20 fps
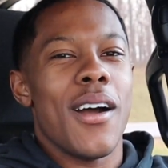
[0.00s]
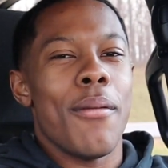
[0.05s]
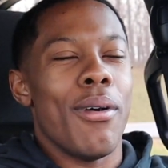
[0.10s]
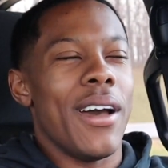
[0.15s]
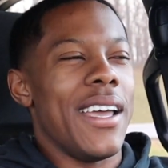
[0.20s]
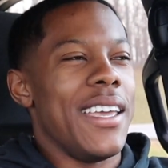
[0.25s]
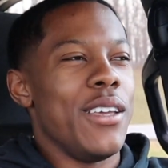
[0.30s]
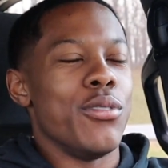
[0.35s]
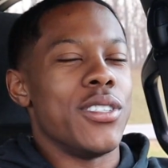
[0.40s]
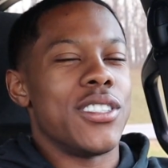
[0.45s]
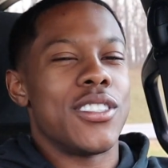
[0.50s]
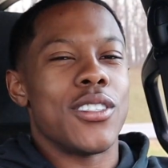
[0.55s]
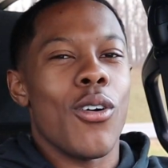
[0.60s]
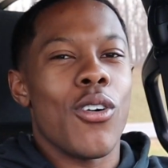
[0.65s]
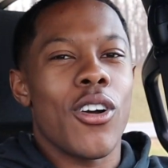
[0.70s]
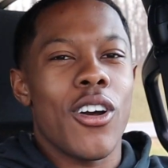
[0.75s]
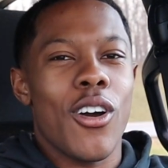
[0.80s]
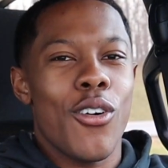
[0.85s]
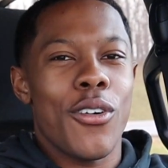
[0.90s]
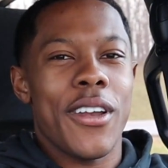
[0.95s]
but he was
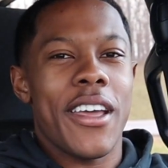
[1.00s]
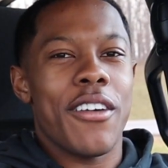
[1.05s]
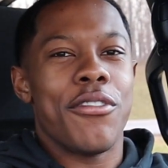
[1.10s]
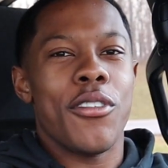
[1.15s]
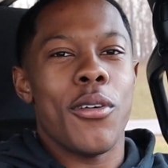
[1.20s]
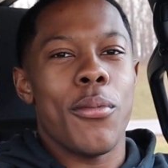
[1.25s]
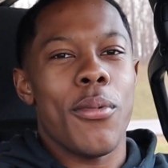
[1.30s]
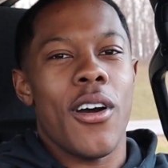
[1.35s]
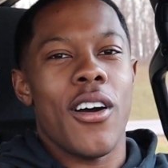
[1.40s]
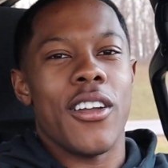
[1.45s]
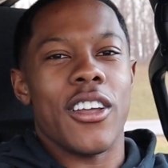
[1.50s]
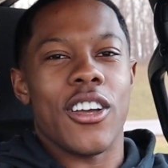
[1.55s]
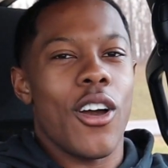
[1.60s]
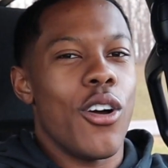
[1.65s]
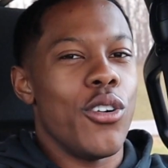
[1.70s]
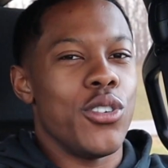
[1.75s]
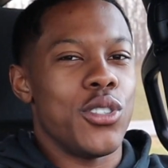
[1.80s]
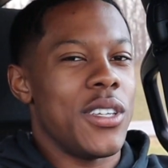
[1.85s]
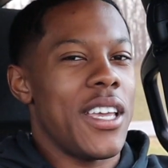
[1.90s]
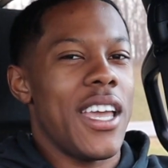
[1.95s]
so cold at football, the
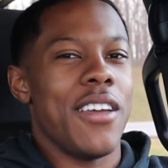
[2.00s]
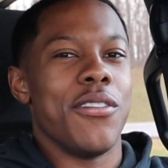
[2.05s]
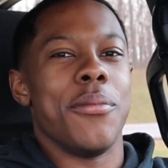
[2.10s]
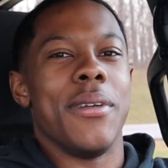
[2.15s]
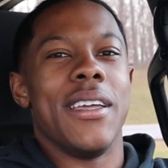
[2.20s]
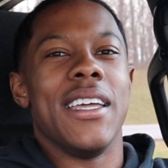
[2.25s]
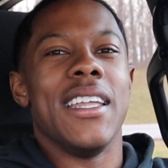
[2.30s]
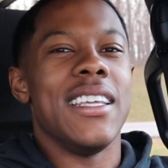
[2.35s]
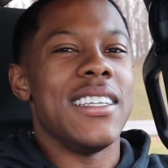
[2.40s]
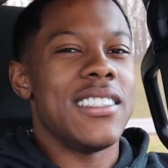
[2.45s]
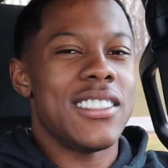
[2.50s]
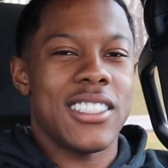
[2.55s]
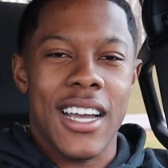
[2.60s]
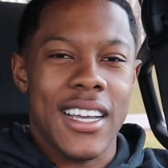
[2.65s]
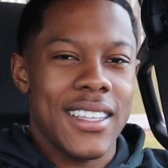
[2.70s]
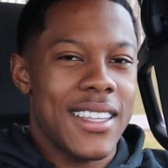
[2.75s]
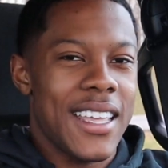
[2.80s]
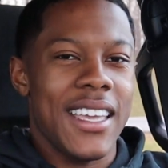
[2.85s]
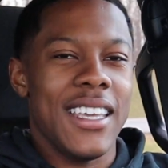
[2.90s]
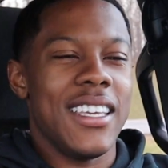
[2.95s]
coach gave him any
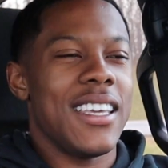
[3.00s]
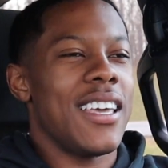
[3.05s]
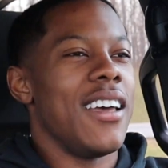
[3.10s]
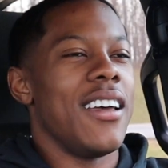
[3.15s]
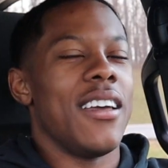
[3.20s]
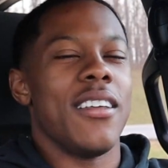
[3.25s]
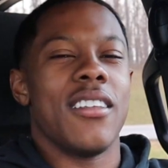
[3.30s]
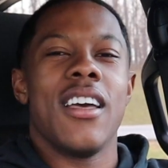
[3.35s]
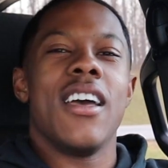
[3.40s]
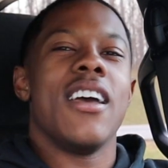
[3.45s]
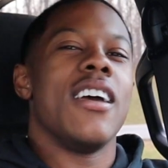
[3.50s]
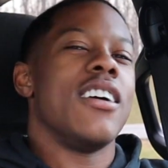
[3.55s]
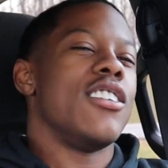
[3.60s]
shot that he could,